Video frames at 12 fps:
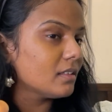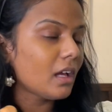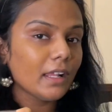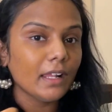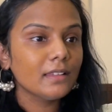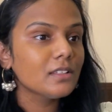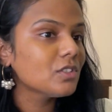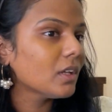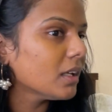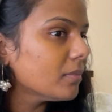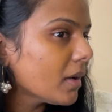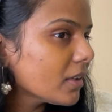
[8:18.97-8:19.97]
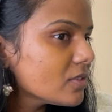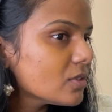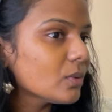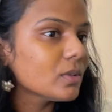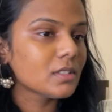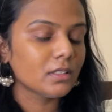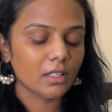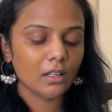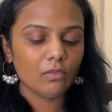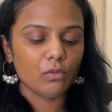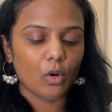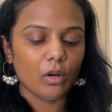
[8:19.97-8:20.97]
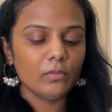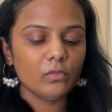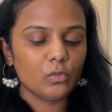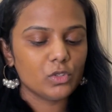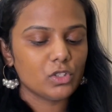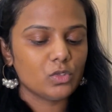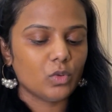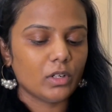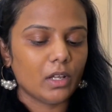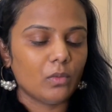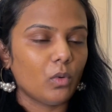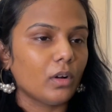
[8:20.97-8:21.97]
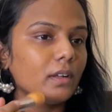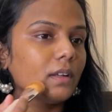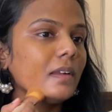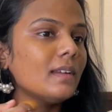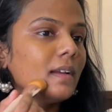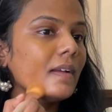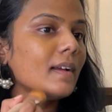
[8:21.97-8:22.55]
I like the shade match though. It's a little warm, which is what I wanted.